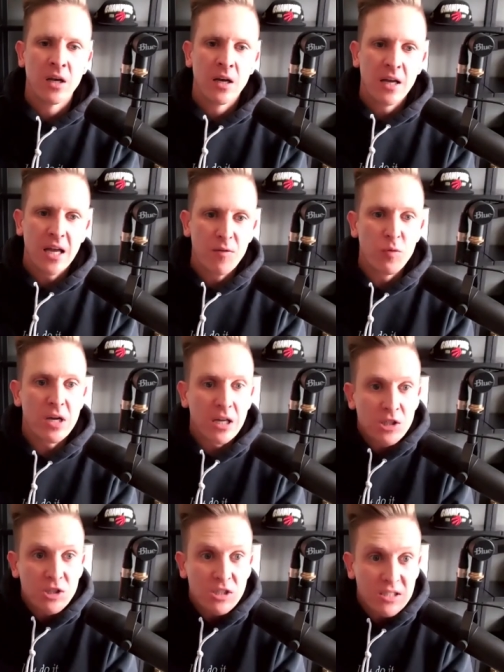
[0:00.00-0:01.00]
If we
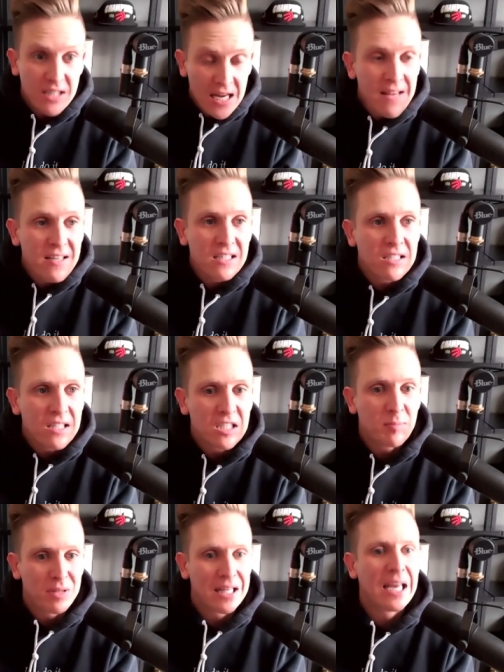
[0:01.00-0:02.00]
can say these
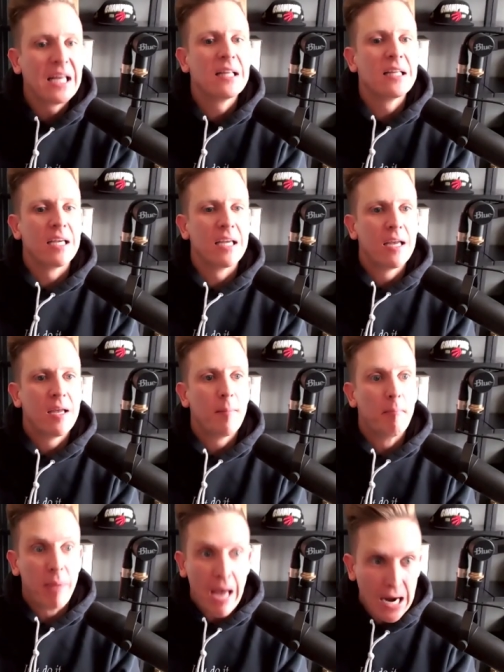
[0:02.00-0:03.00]
things plainly,
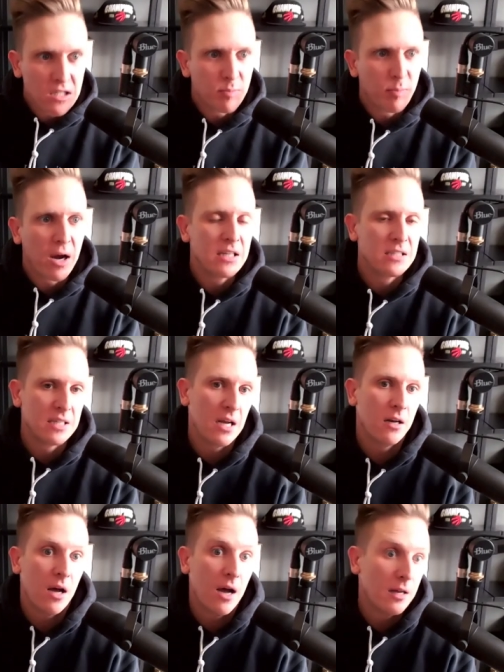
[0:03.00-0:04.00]
backed by
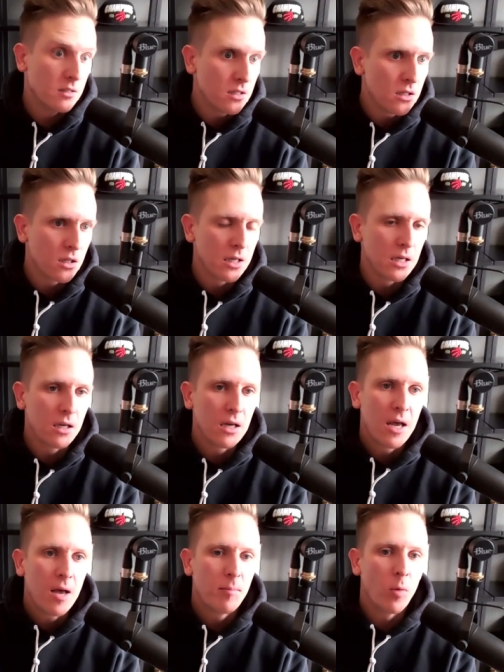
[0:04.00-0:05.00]
data ideally, mm-hmm.